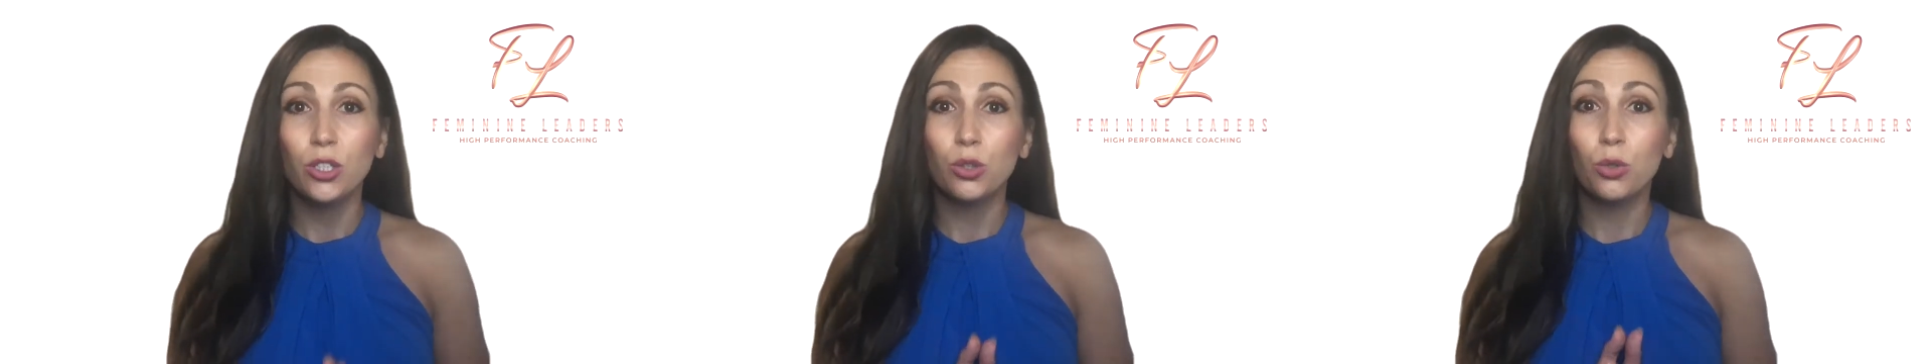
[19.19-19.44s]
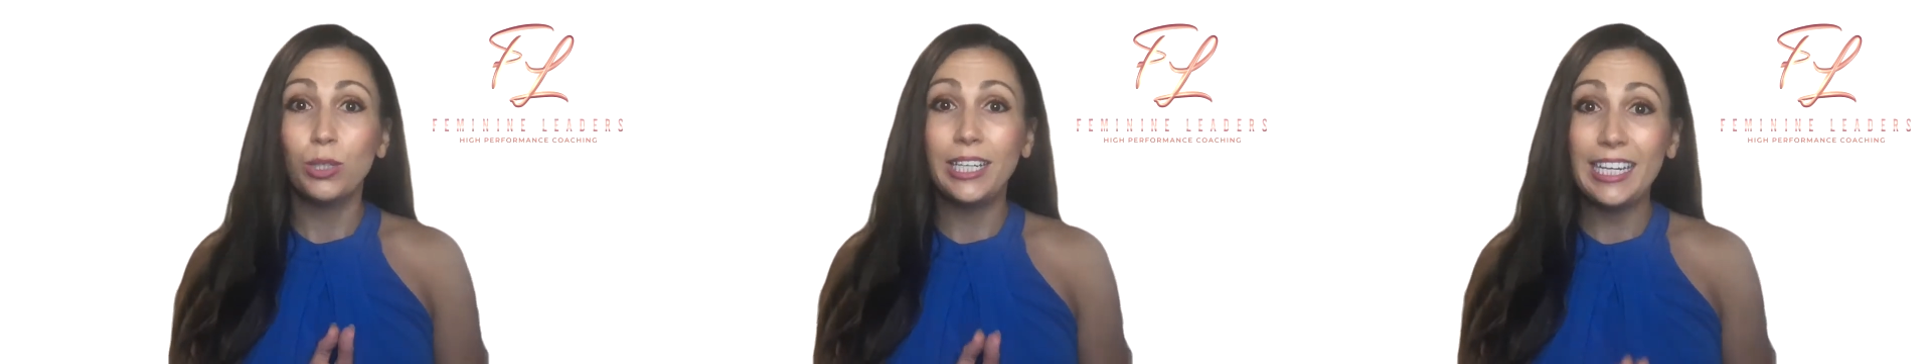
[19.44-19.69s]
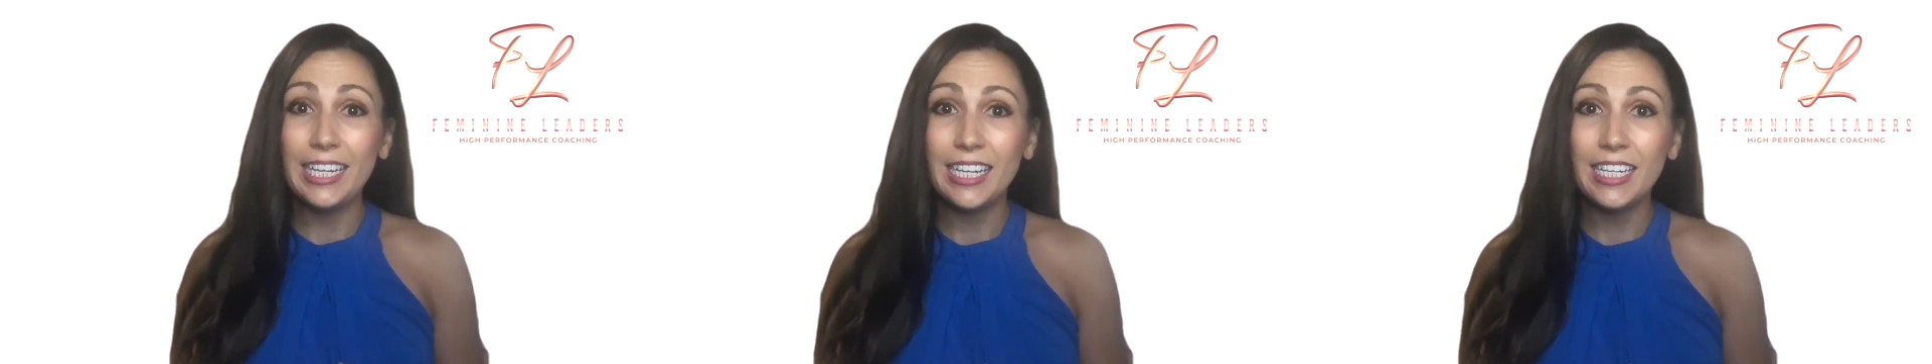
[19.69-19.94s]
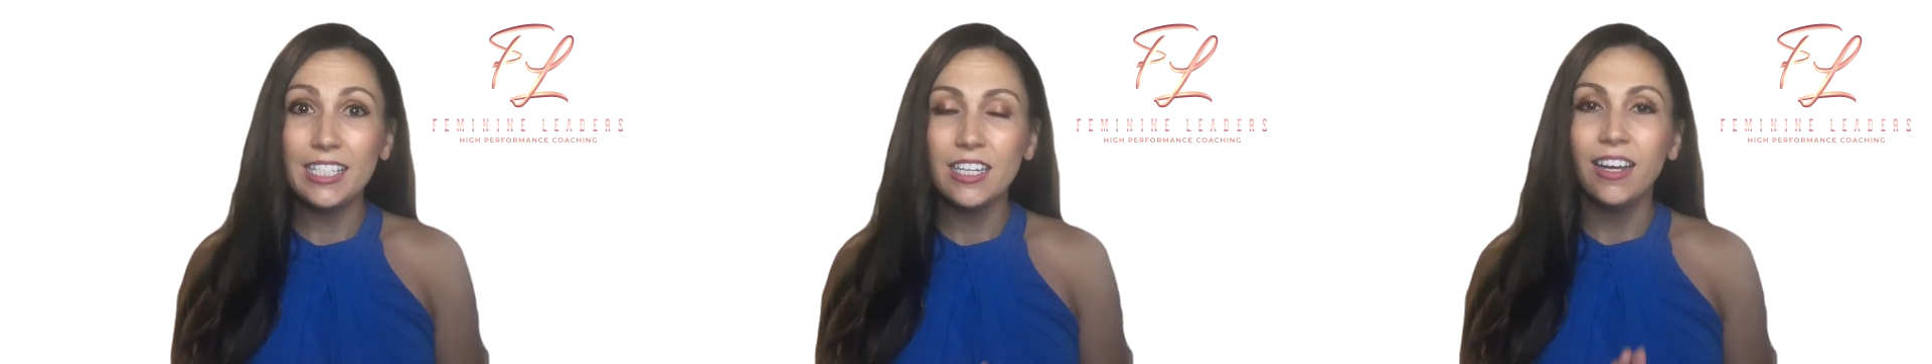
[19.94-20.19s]
to
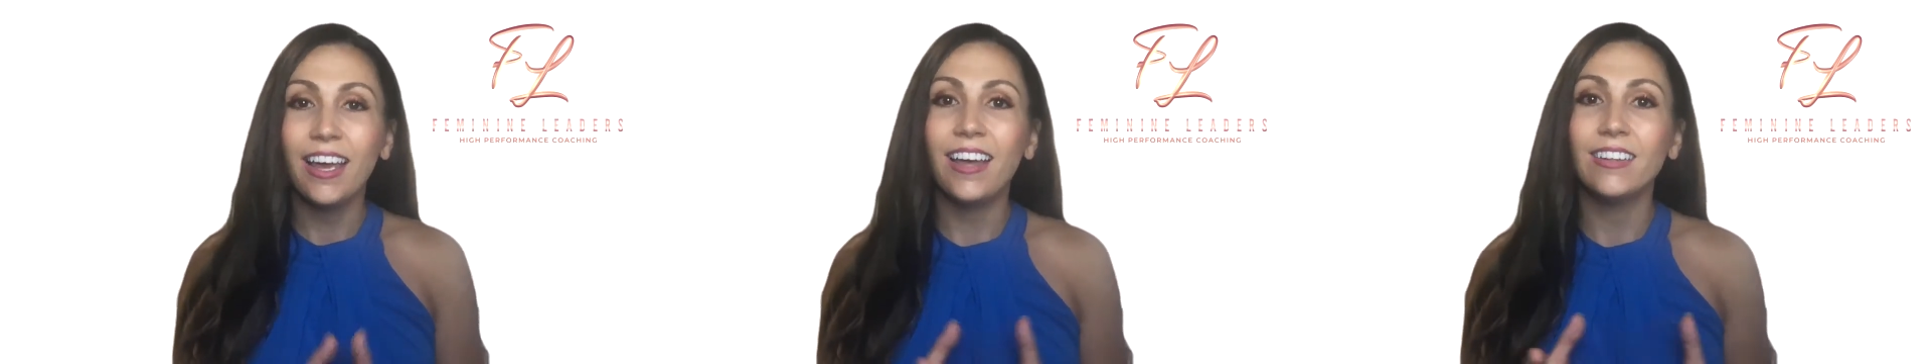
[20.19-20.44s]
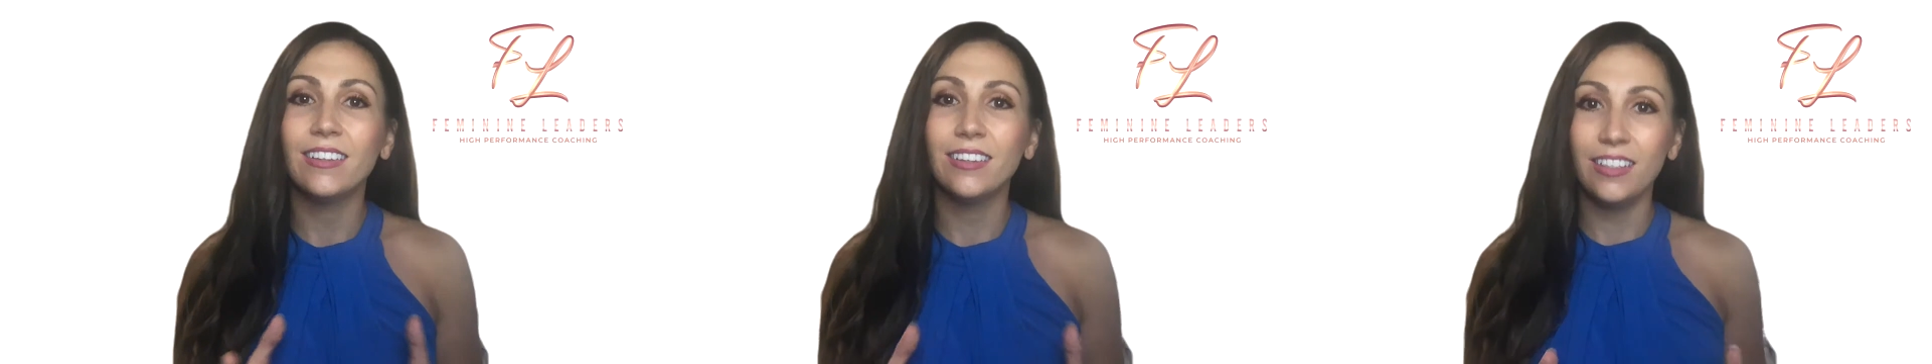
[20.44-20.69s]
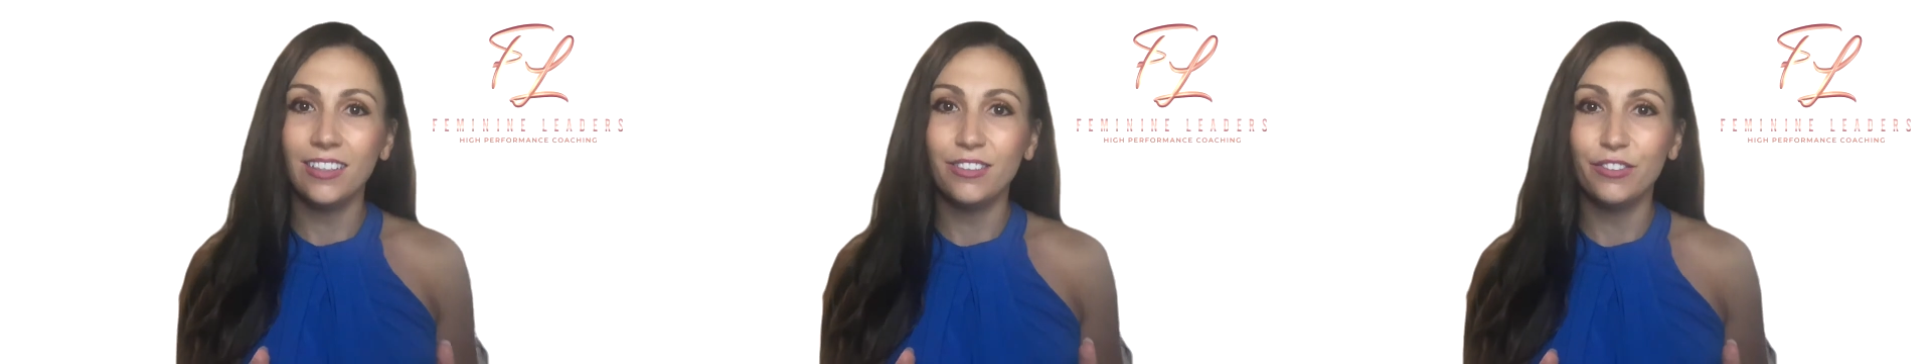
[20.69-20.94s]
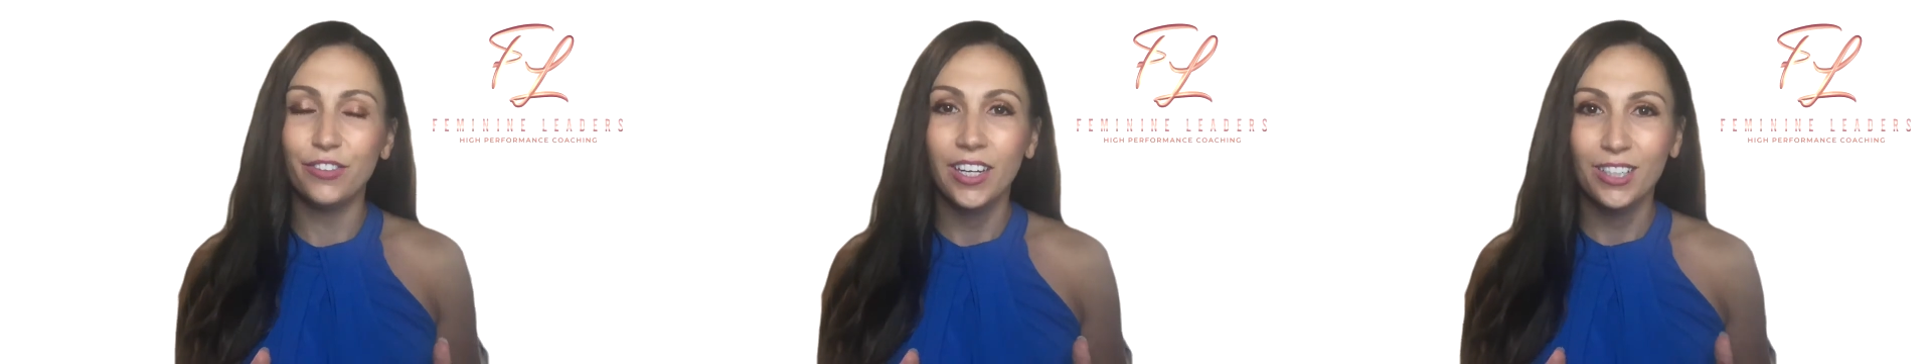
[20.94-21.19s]
lead and
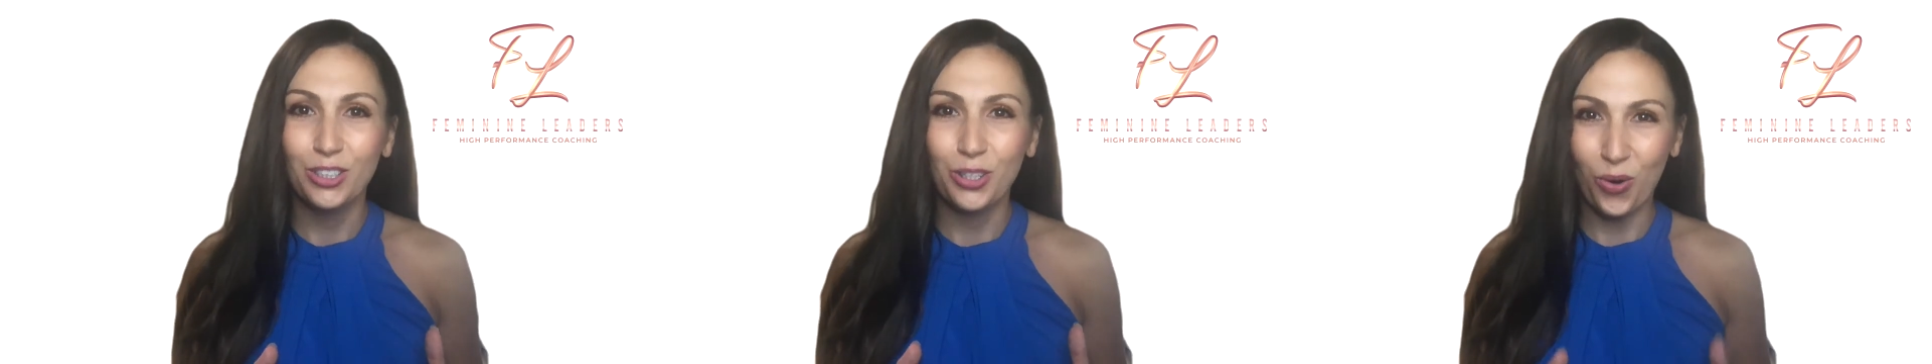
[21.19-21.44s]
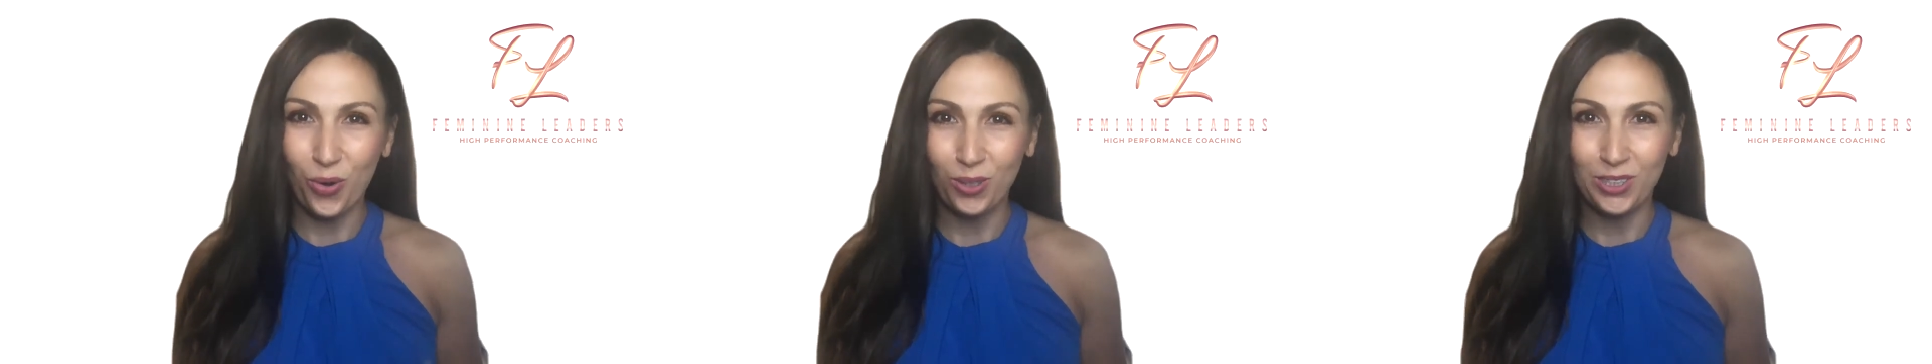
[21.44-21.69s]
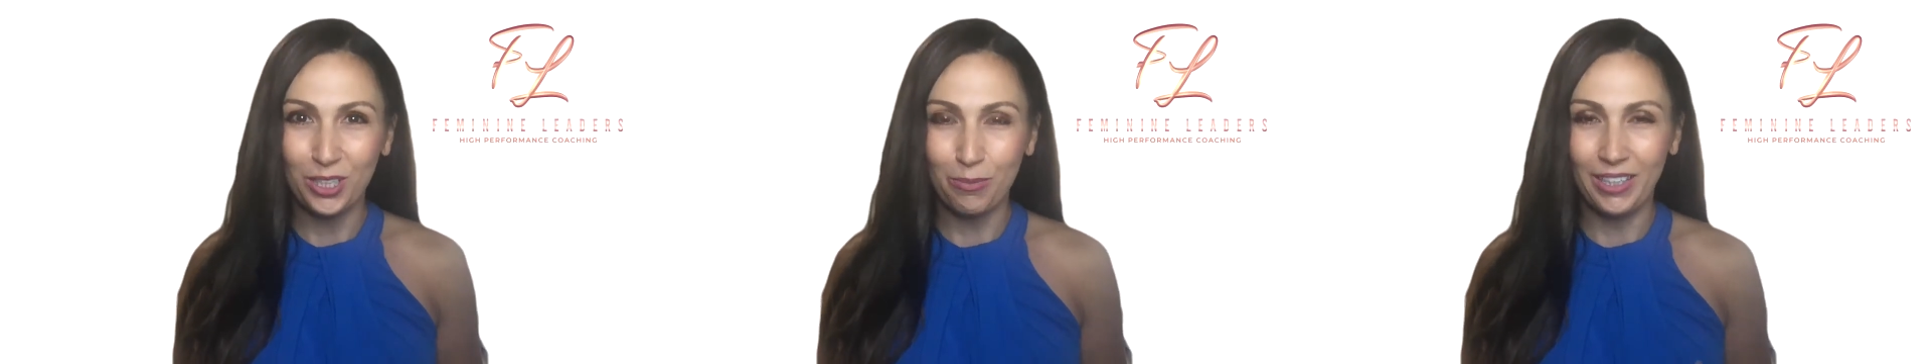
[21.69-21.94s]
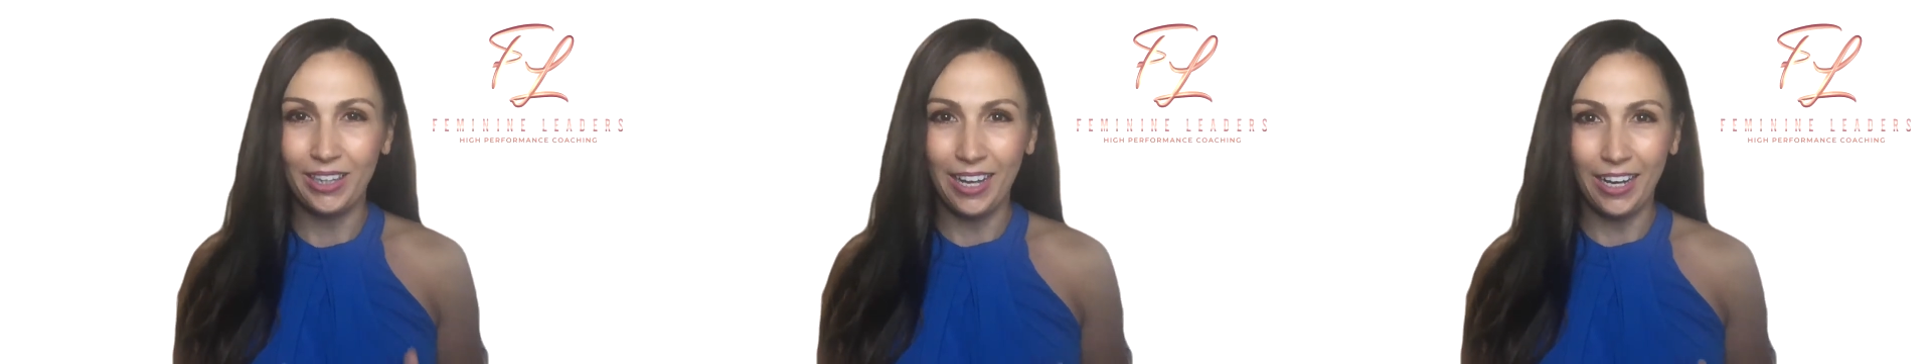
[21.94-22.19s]
live the
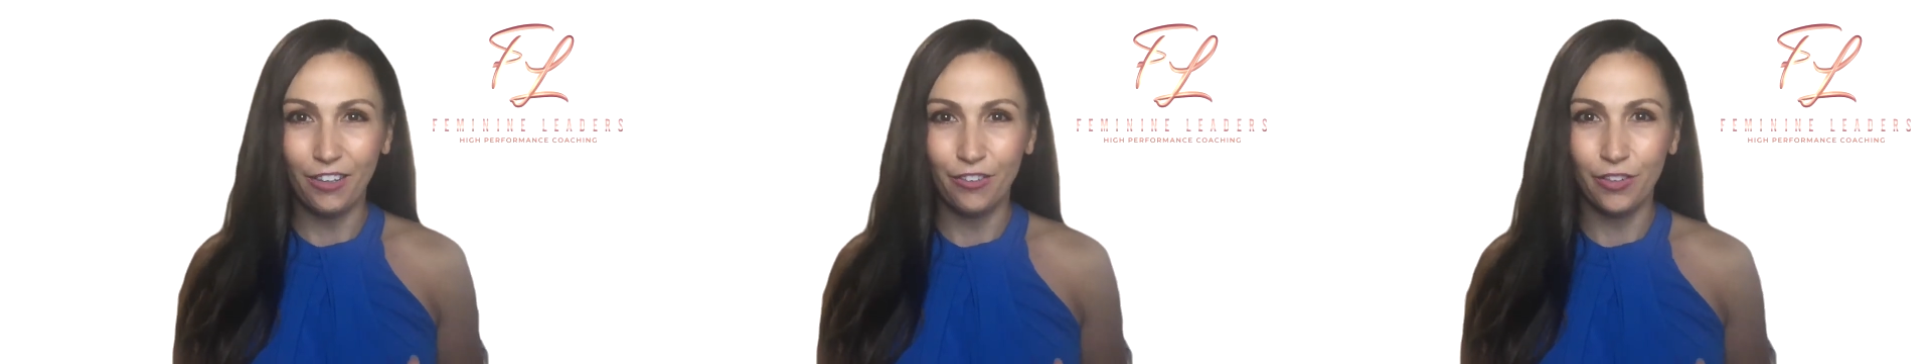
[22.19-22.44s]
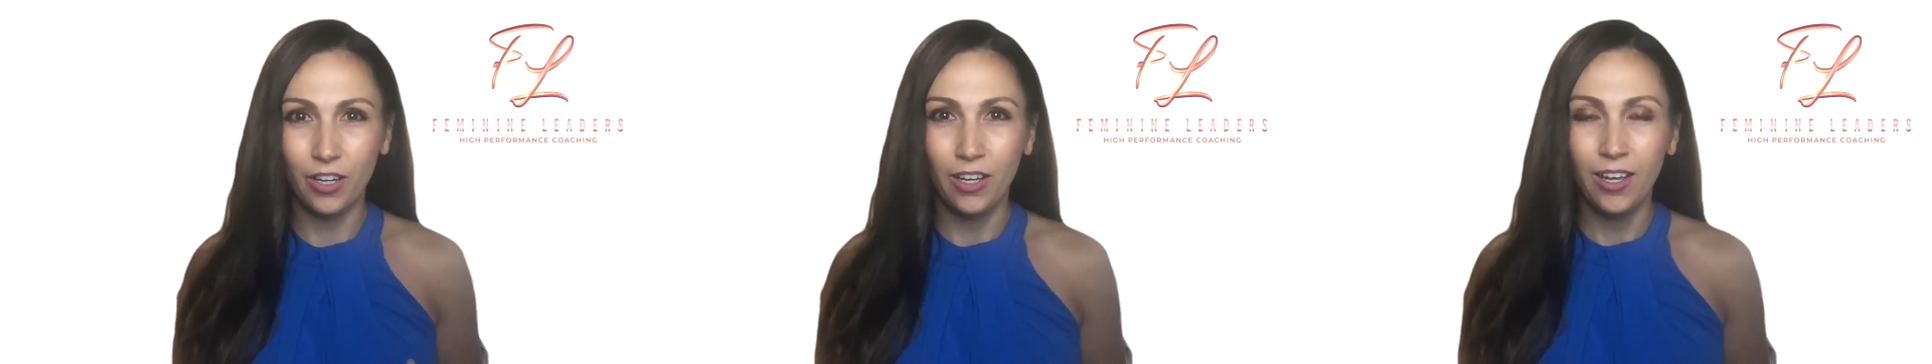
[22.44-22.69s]
ultimate life.